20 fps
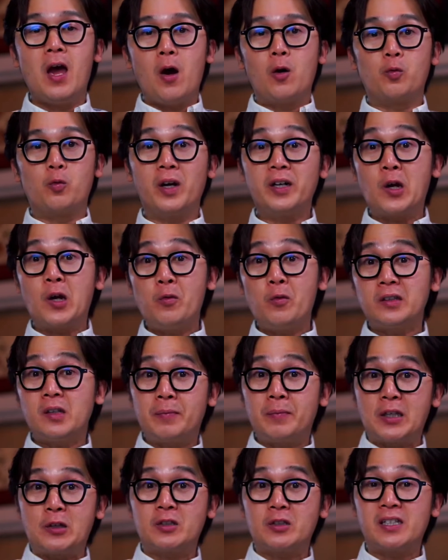we're going to
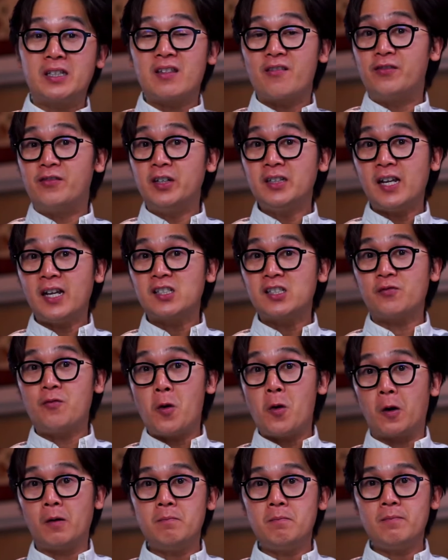be using the vertex
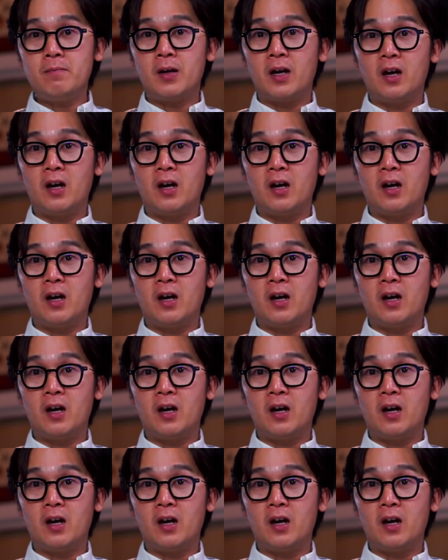form